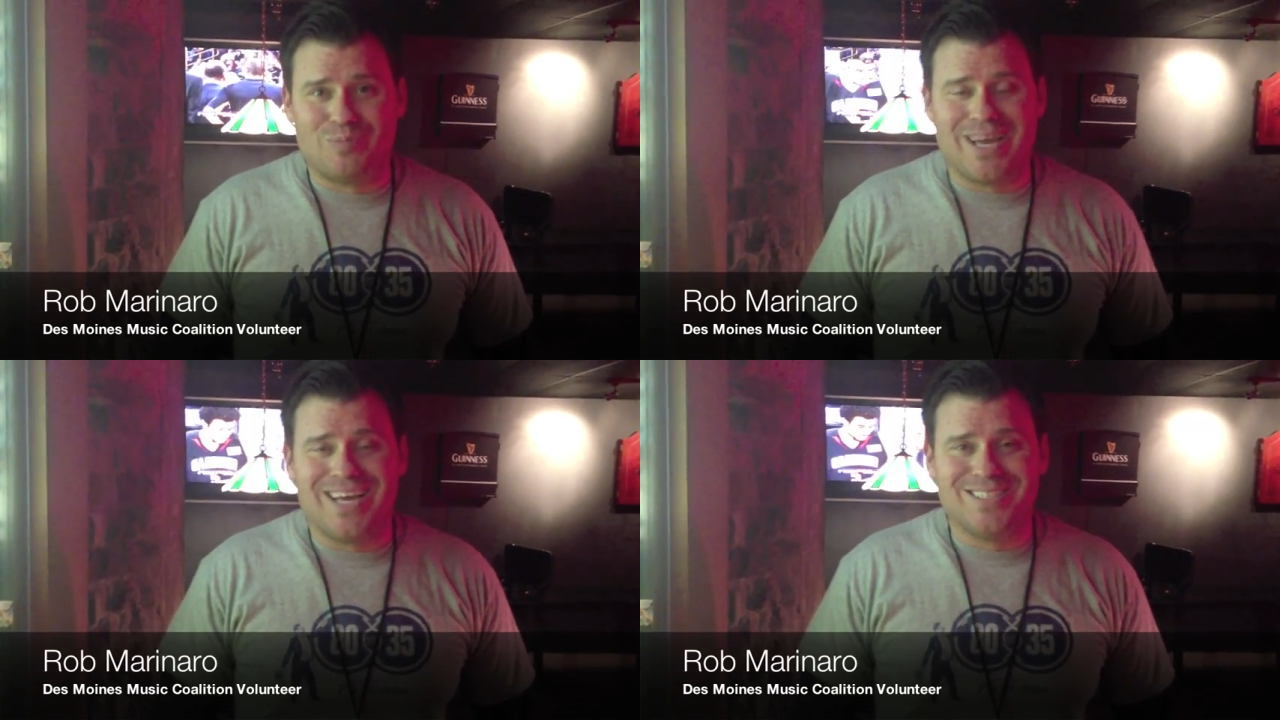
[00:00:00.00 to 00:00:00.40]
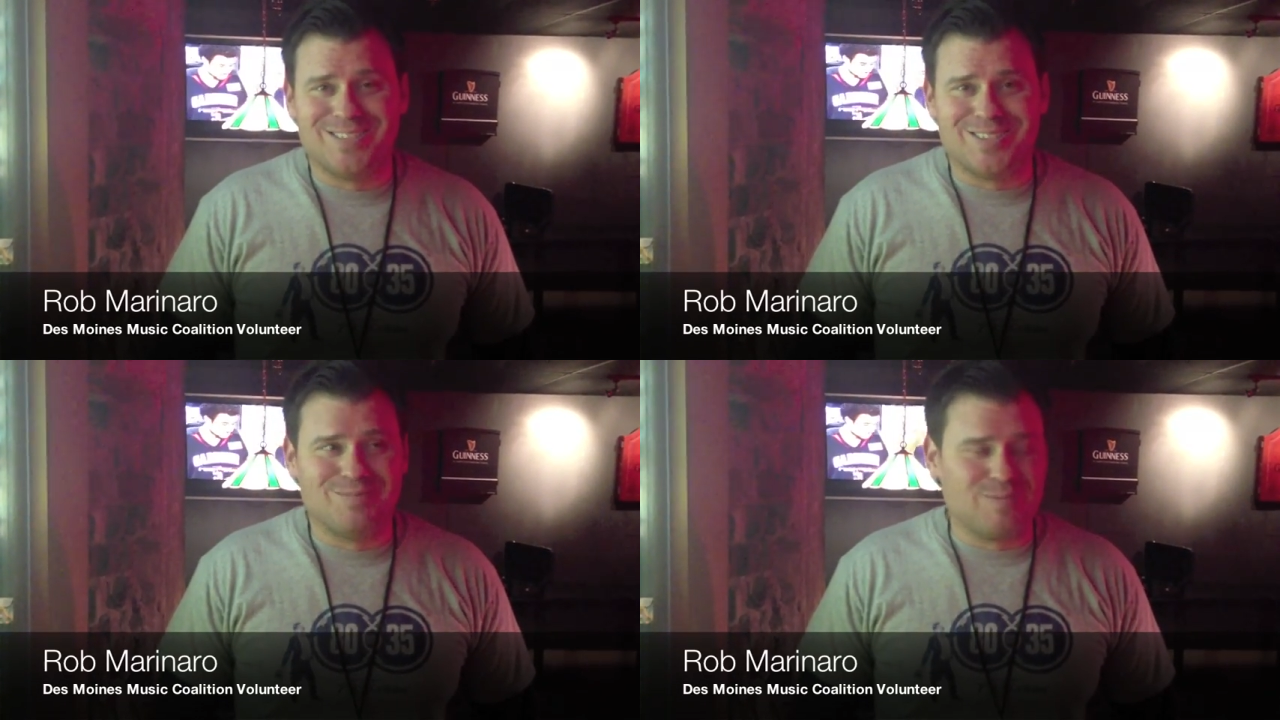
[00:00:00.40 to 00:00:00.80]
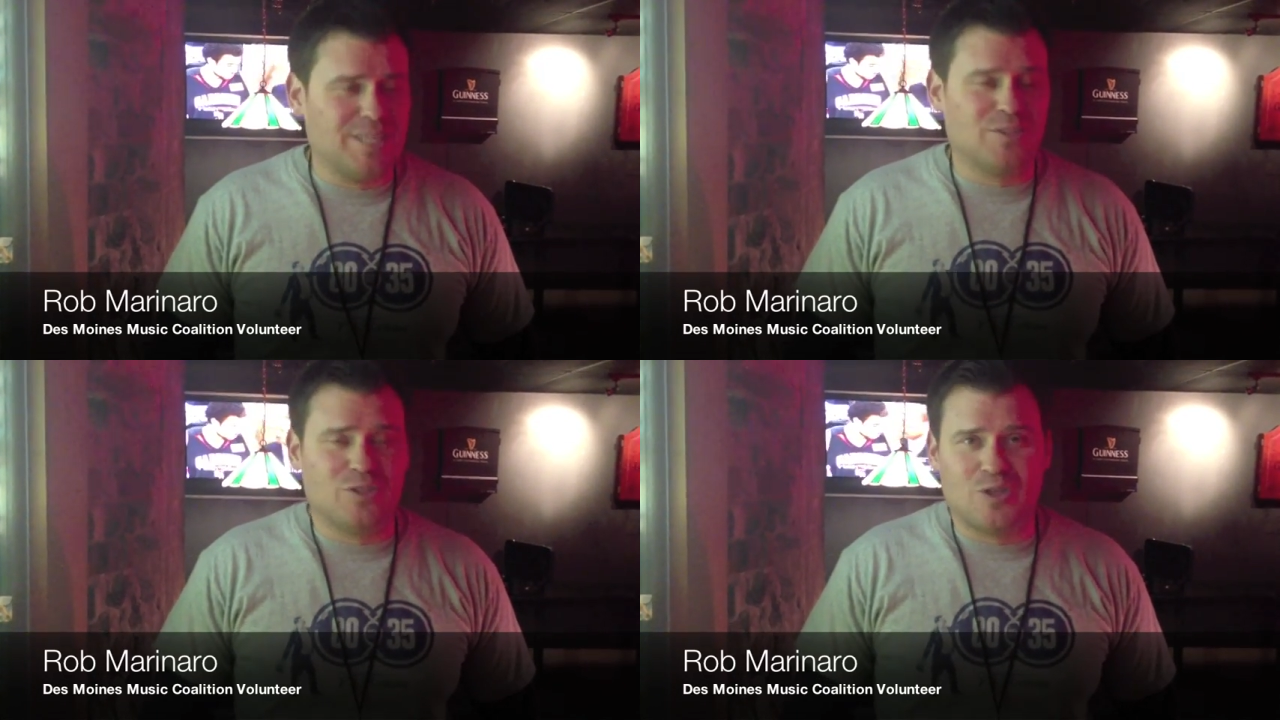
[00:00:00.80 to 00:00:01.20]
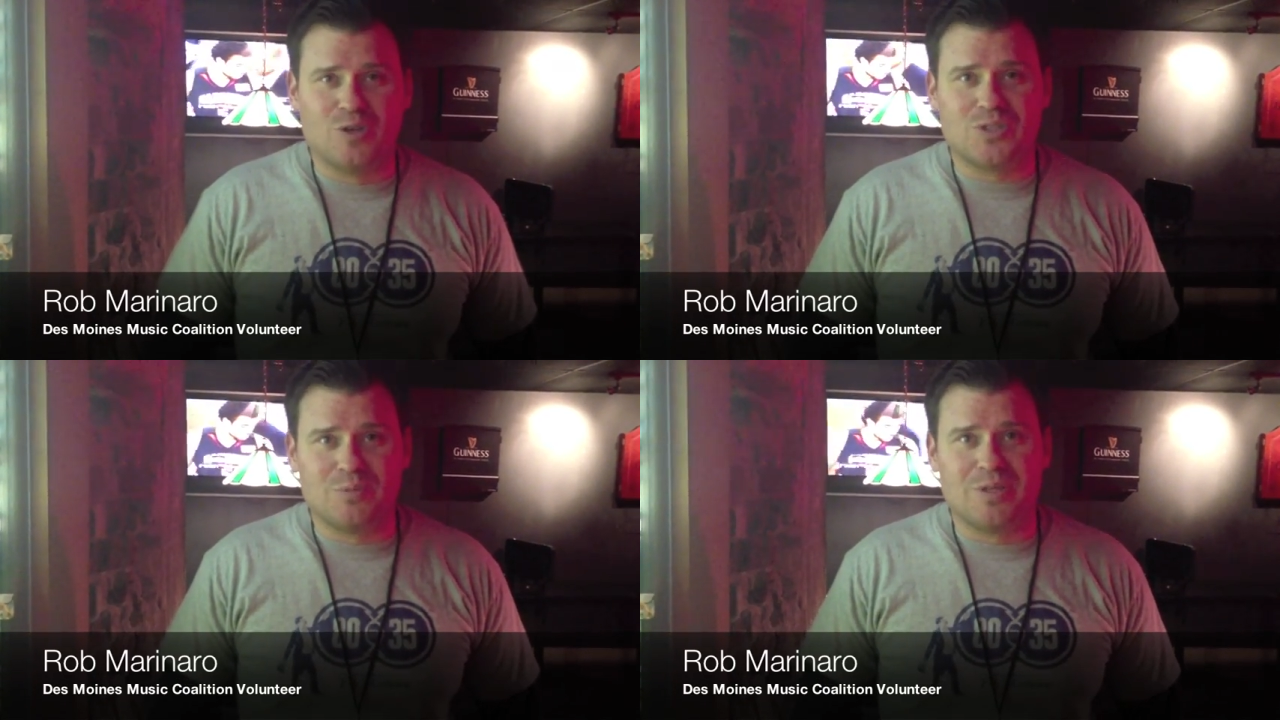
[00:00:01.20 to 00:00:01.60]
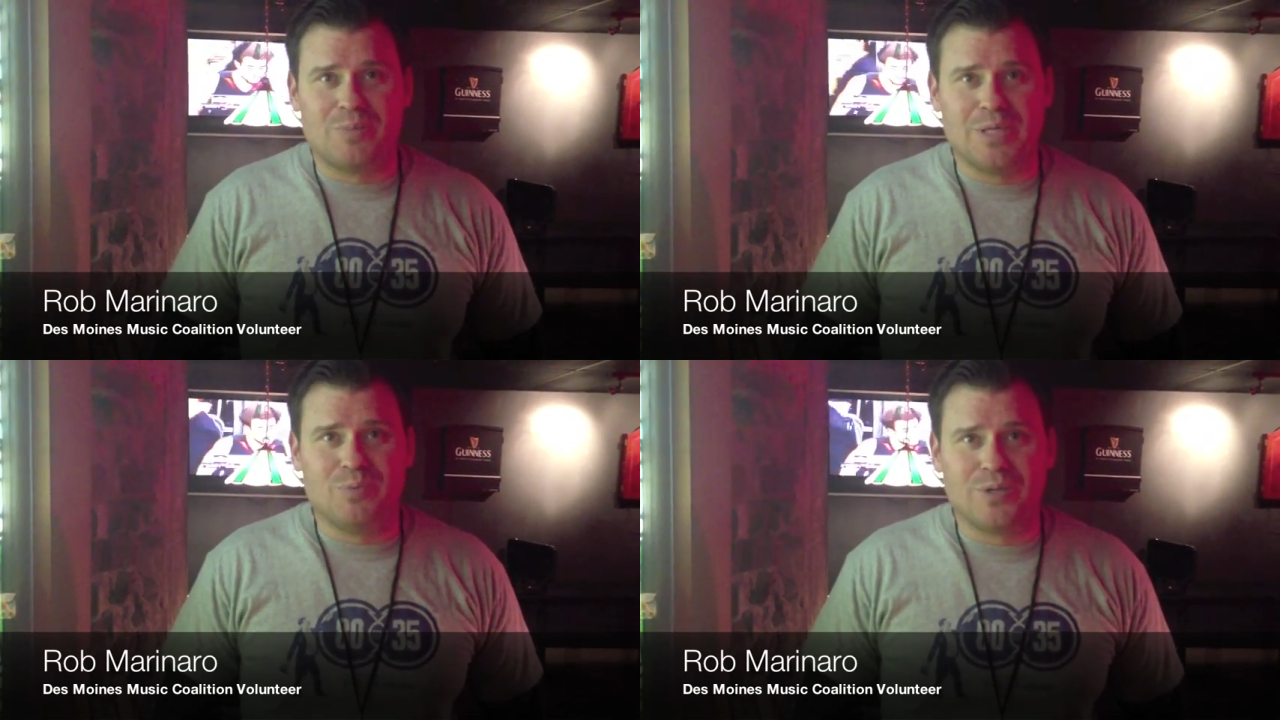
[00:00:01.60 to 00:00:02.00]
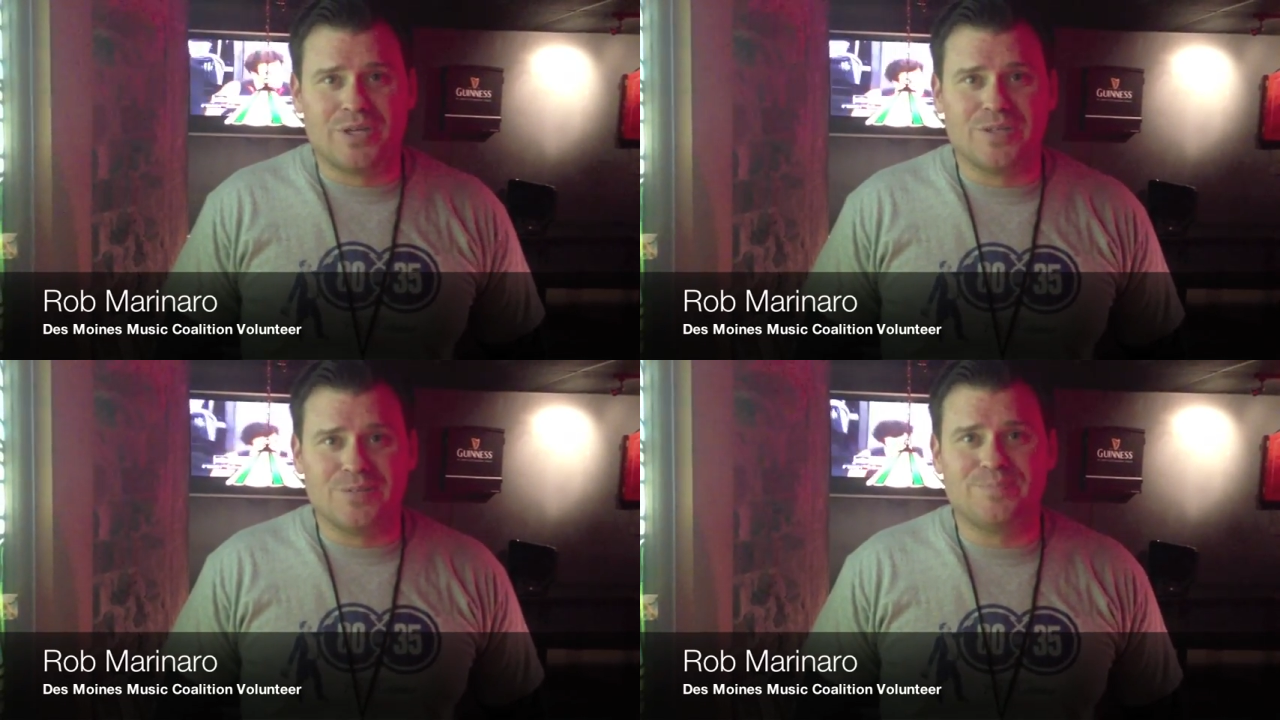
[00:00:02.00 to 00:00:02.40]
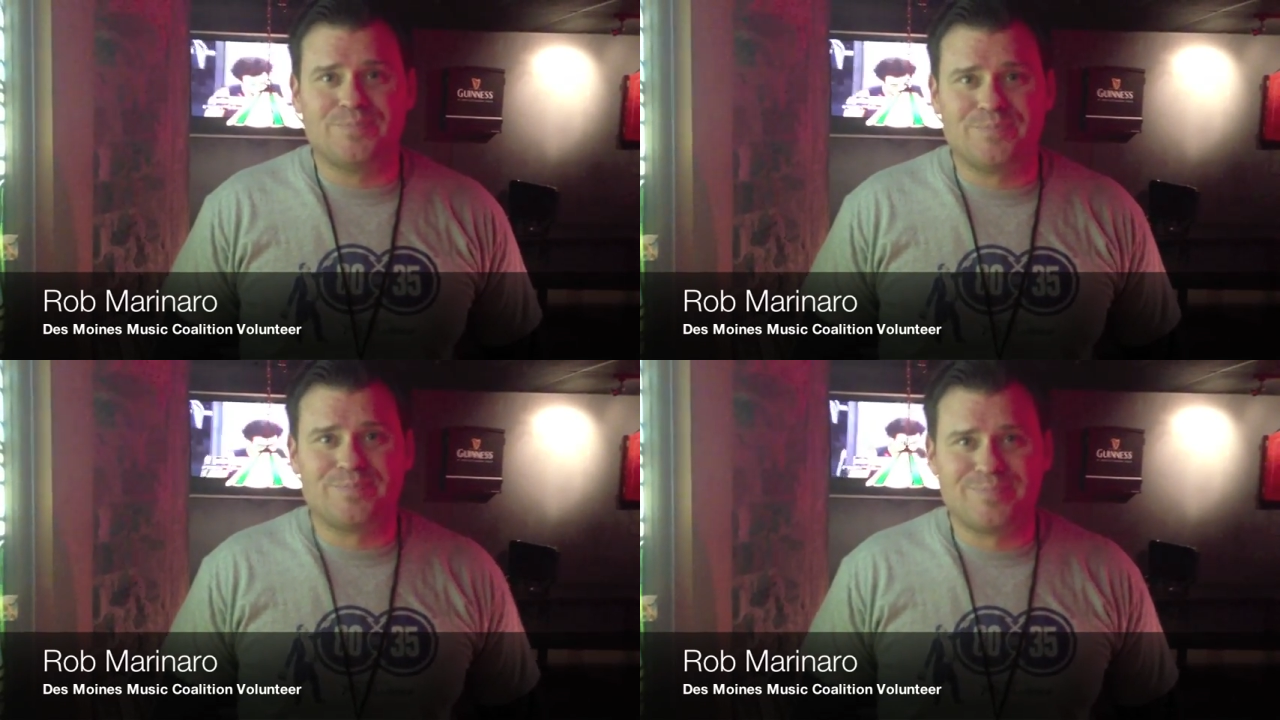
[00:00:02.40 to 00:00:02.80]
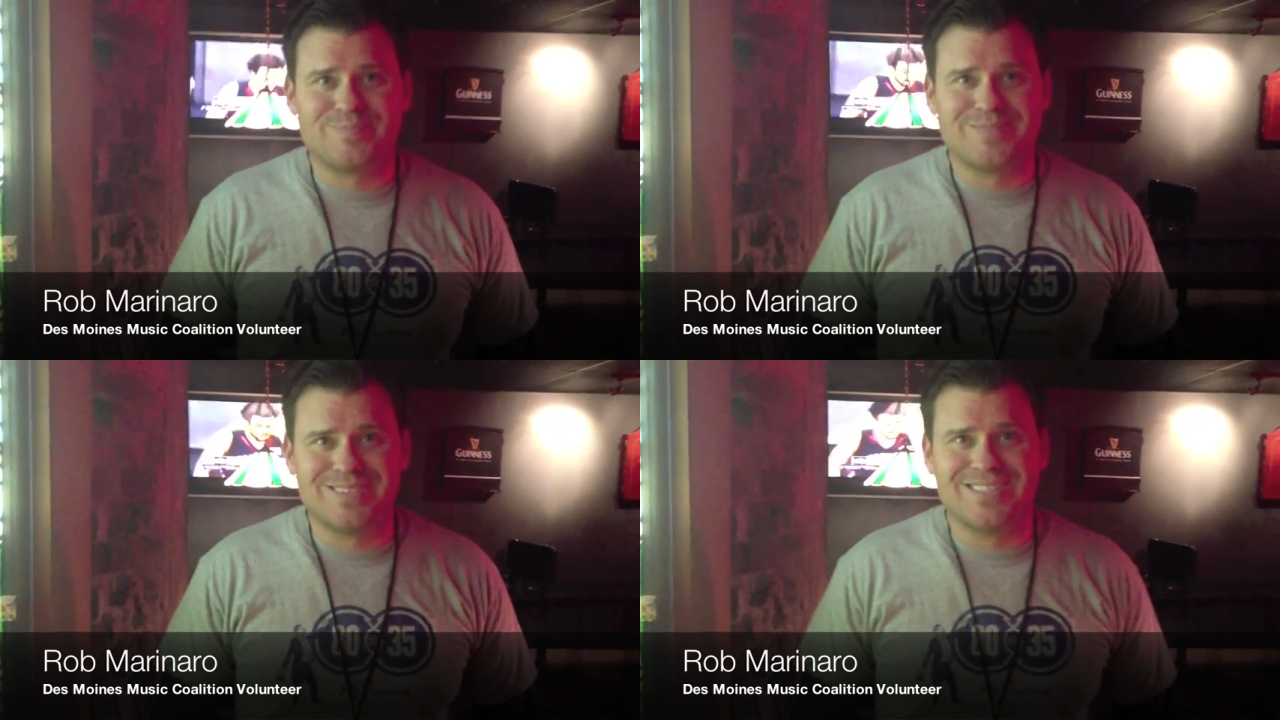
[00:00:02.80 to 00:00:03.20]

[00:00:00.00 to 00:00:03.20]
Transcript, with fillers: the bands and getting to know some of the people here.